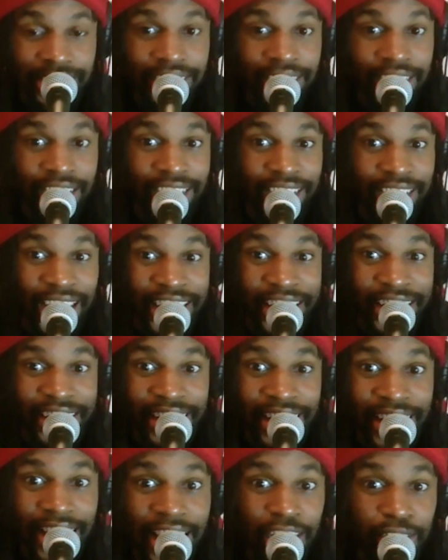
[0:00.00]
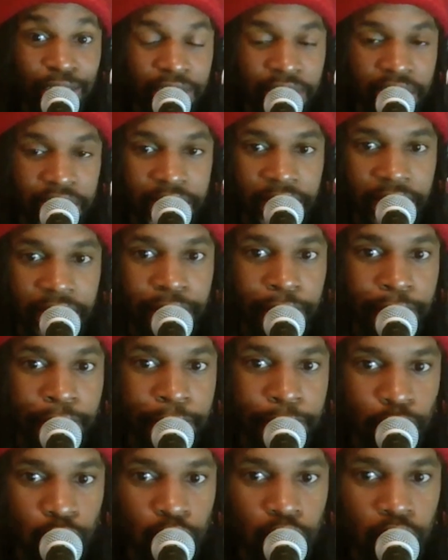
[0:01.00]
and you not really get the
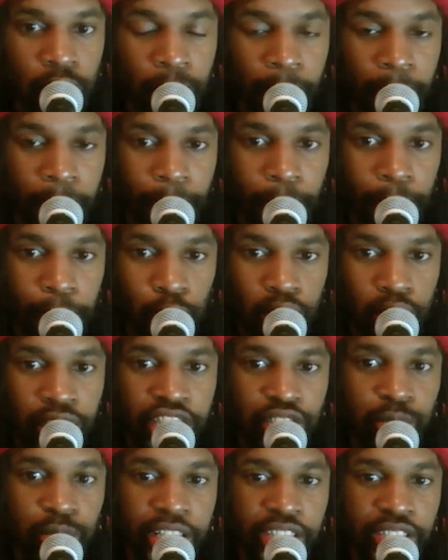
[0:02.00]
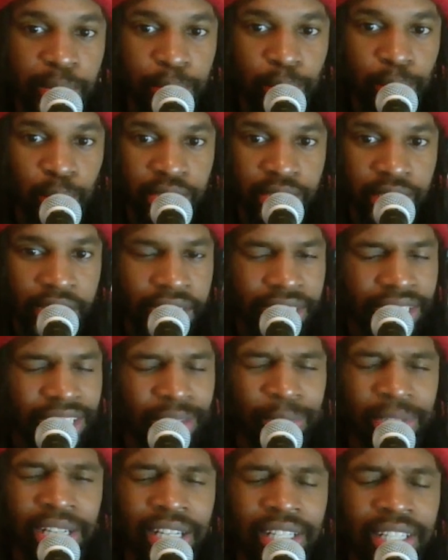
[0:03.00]
fullness where you're supposed to get. And
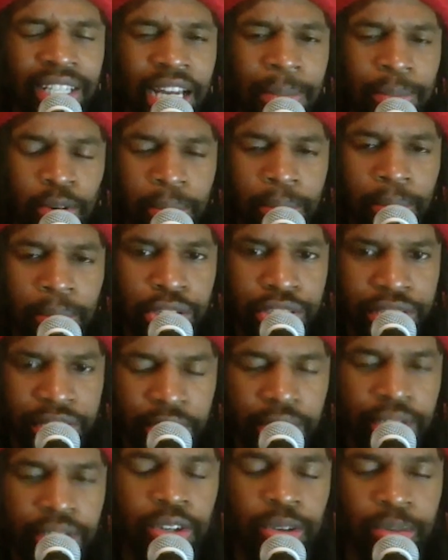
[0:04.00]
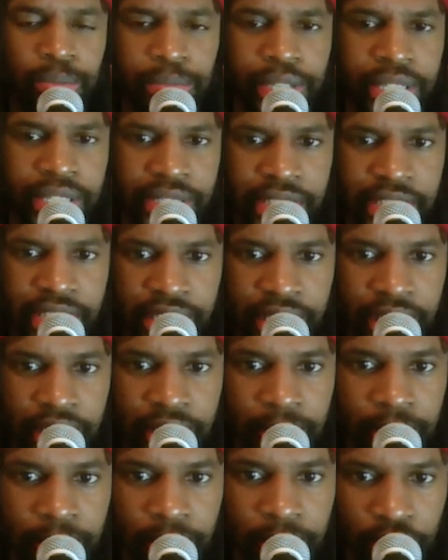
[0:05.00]
we're not talking about monetary compensation,
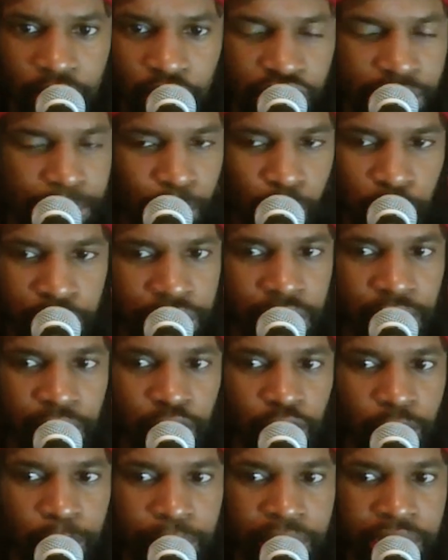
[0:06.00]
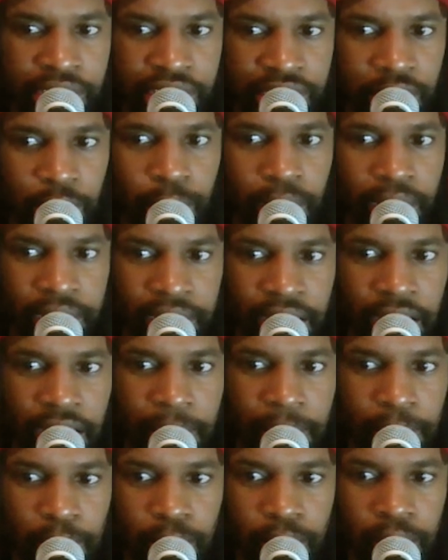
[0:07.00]
just monetary compensation. We're talking
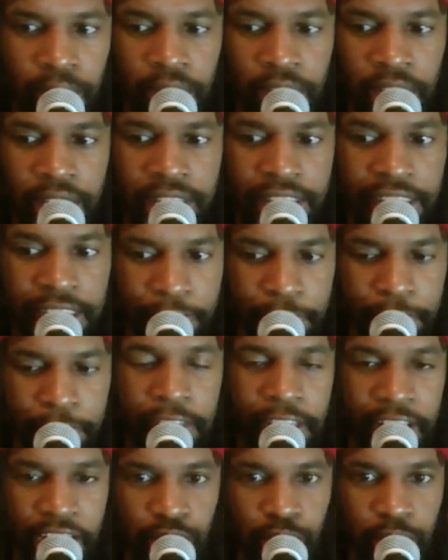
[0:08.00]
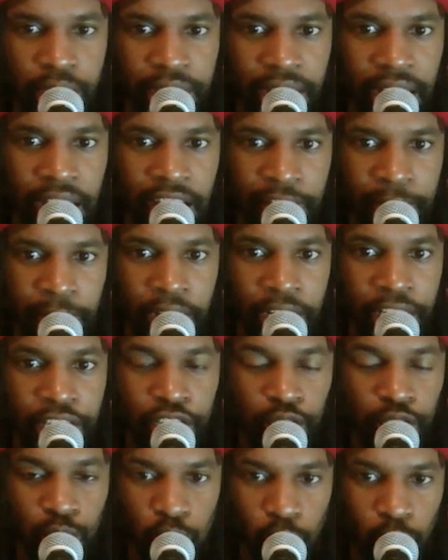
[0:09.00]
about the effects we it have and the
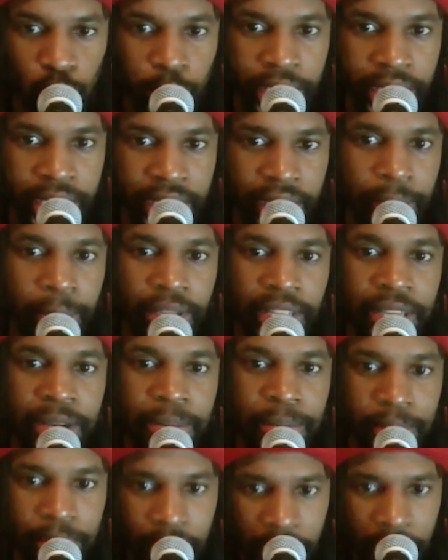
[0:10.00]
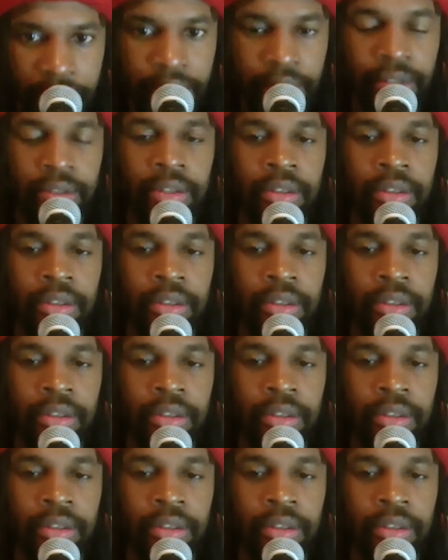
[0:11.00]
toll we take on your body.